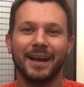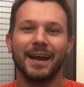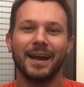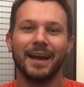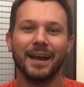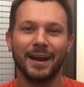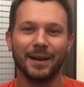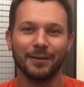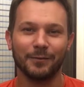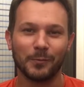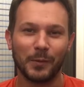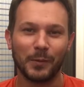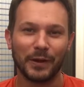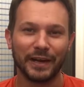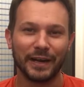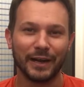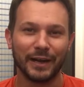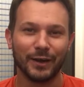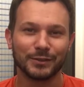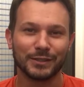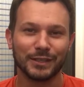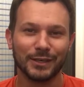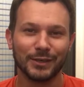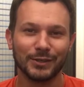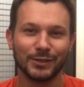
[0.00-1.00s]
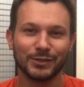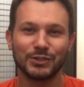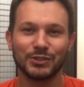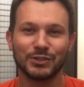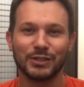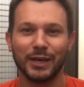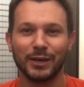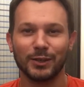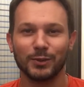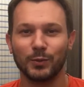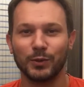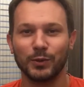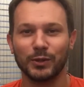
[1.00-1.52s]
Hey everybody out there,
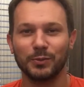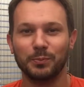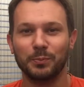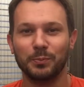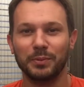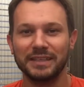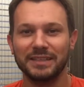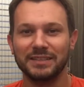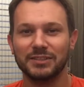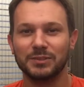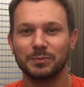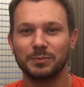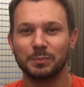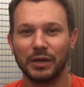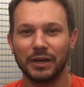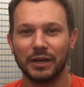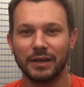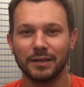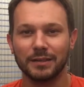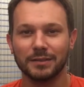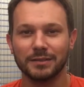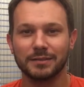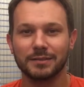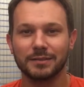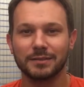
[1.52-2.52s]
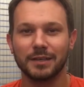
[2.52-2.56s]
Seth with Bee's Buzz.